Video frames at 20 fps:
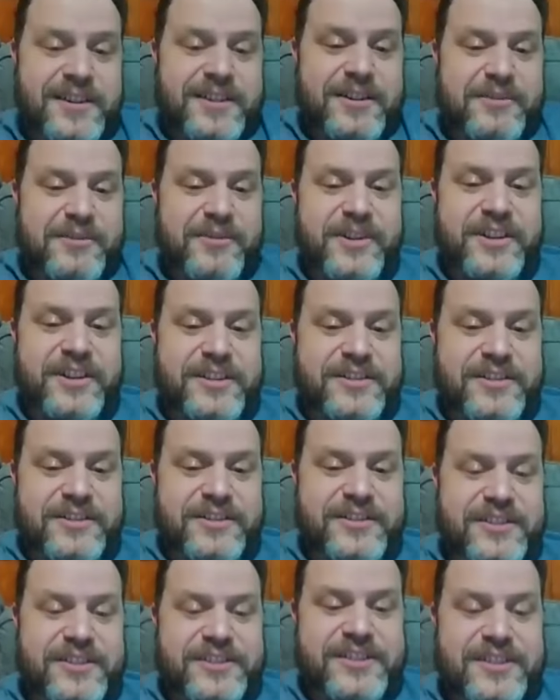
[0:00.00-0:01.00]
we could
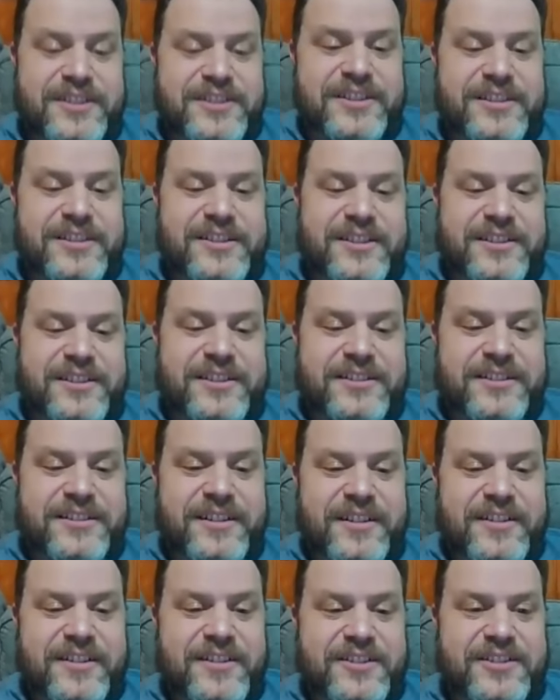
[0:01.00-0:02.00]
start to see the
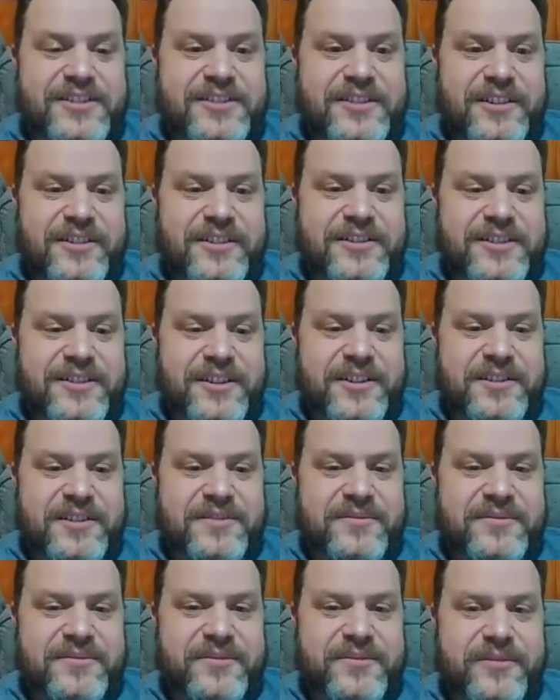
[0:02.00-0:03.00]
start
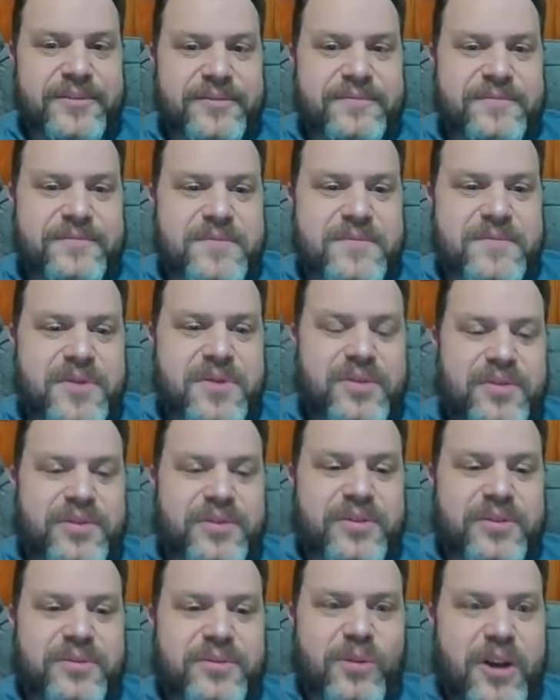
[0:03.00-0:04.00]
of
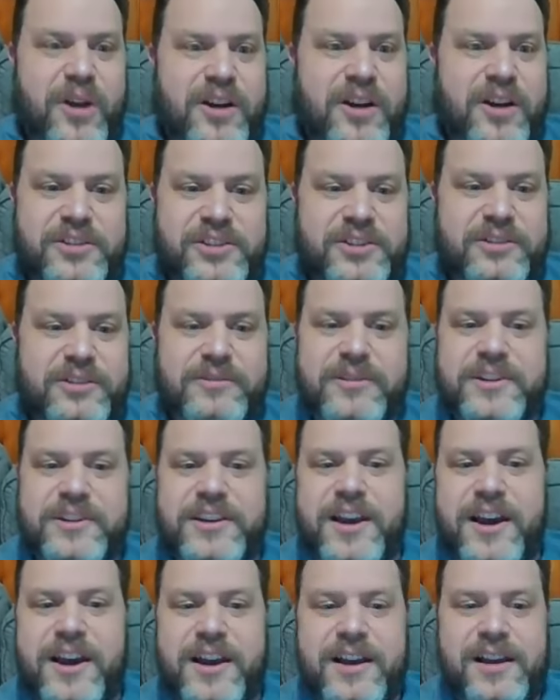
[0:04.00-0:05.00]
Thrawn
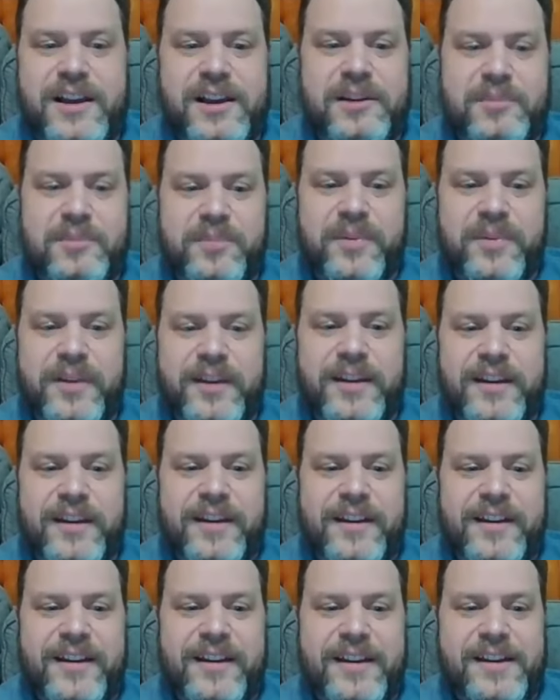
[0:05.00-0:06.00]
showing up.
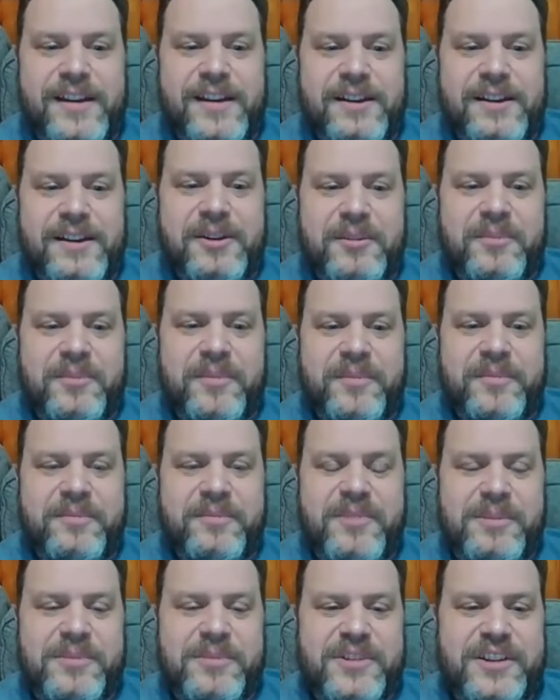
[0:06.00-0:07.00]

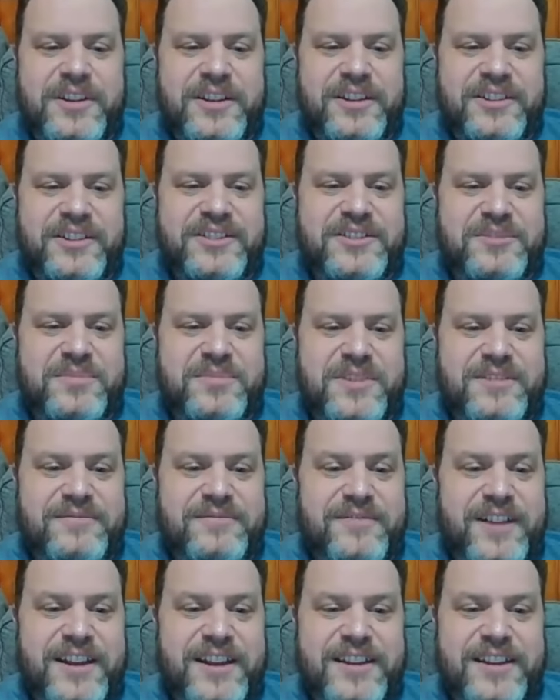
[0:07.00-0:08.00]
Maybe get a little Sabine
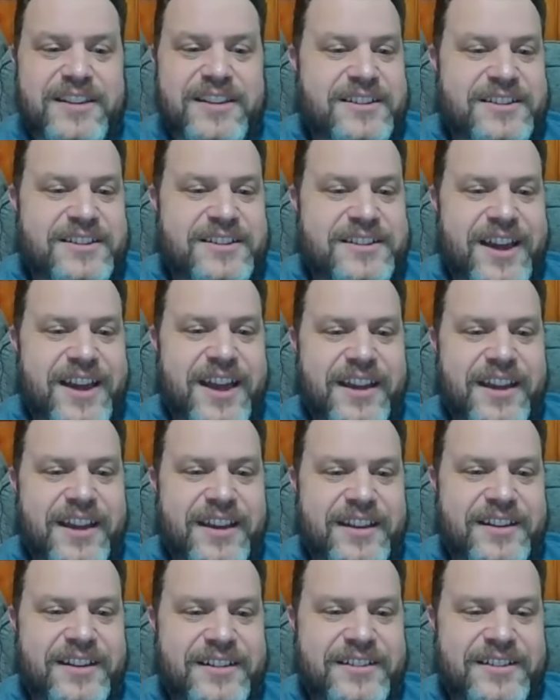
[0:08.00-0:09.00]
Wren
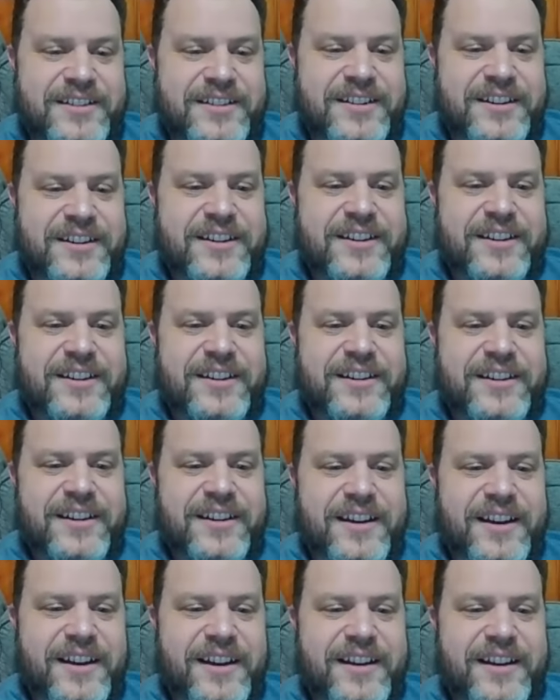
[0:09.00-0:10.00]
and
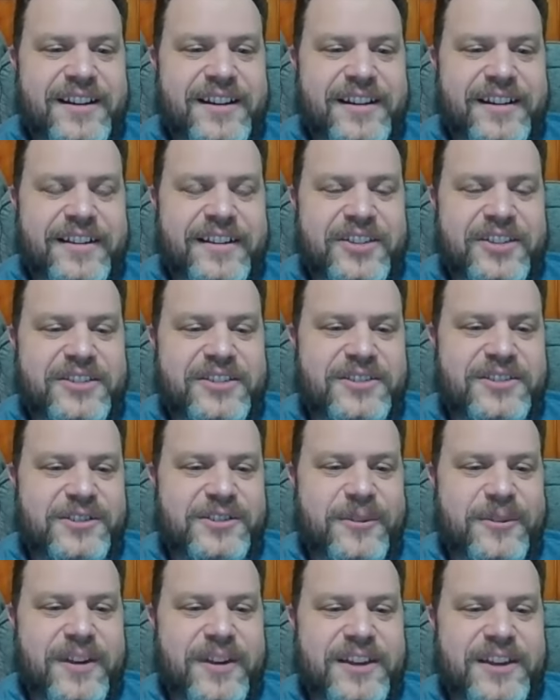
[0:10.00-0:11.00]
the search
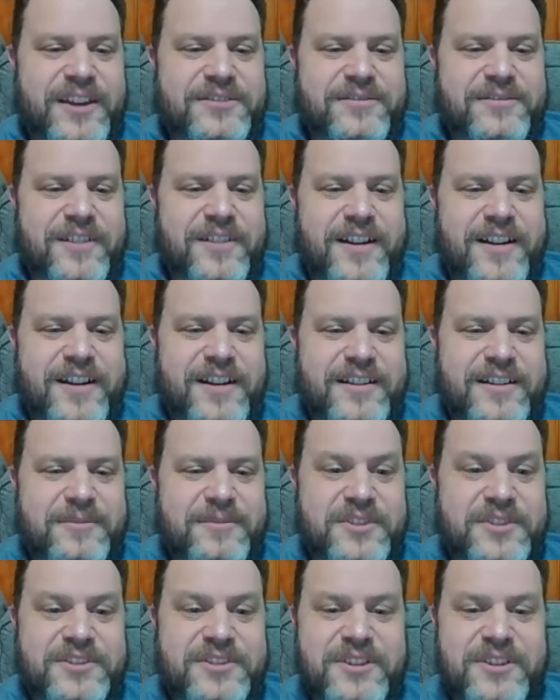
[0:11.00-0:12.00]
for Ezra.
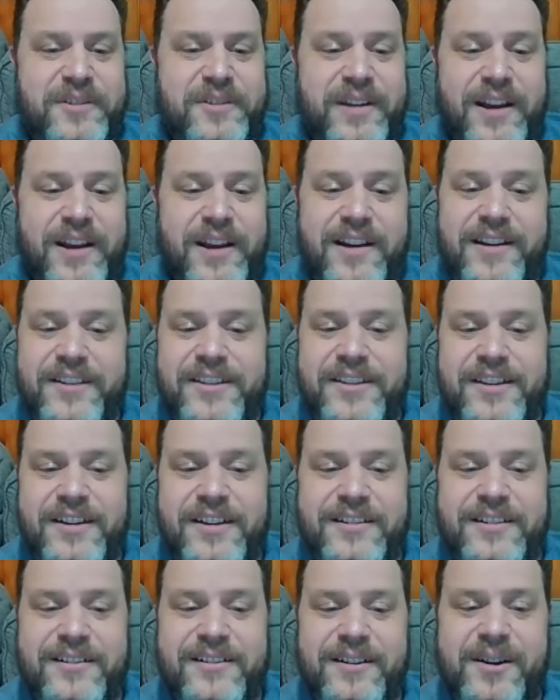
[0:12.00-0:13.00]
What's going on
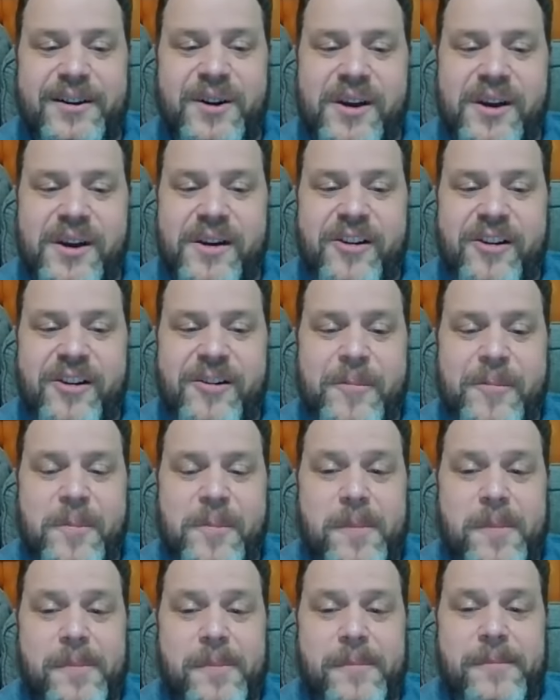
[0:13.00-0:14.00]
there?
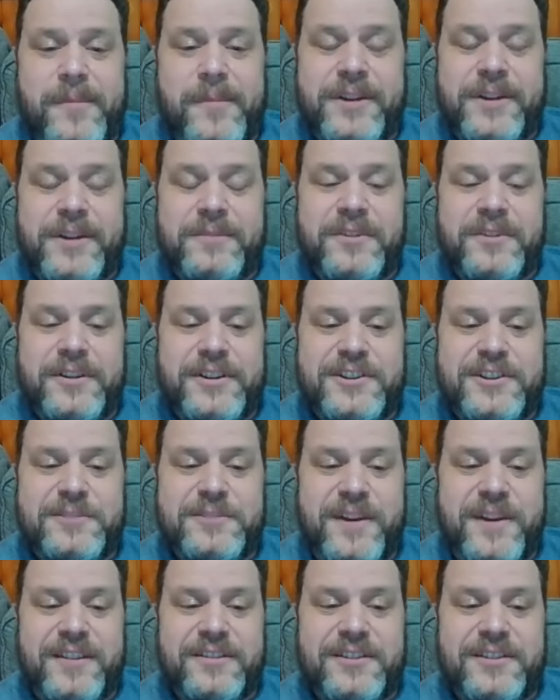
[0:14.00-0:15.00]
We could really
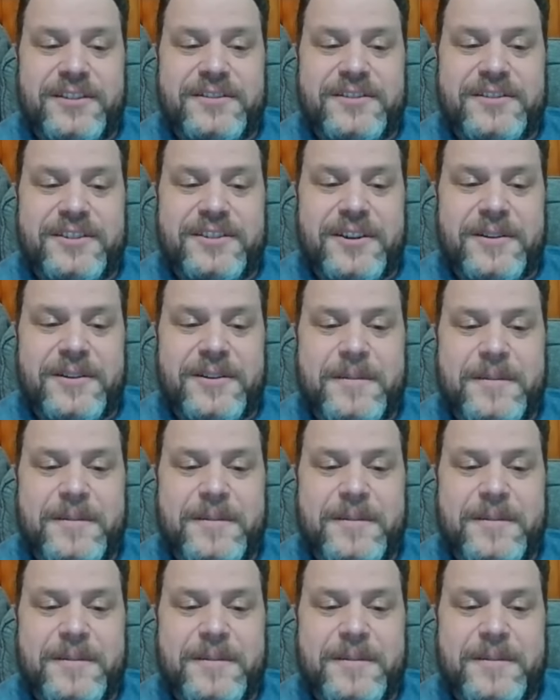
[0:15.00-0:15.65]
expand things, I think.